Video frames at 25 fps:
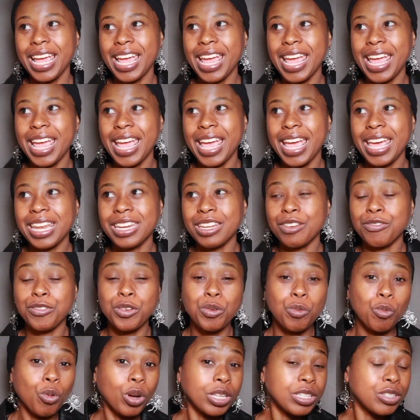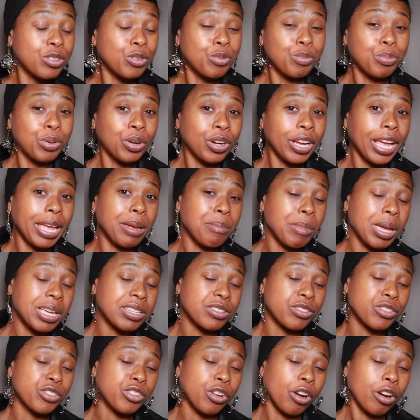And if you want to book a
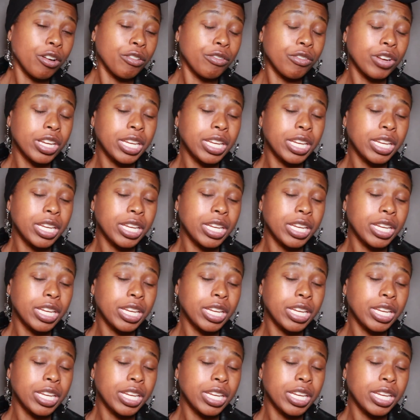master chart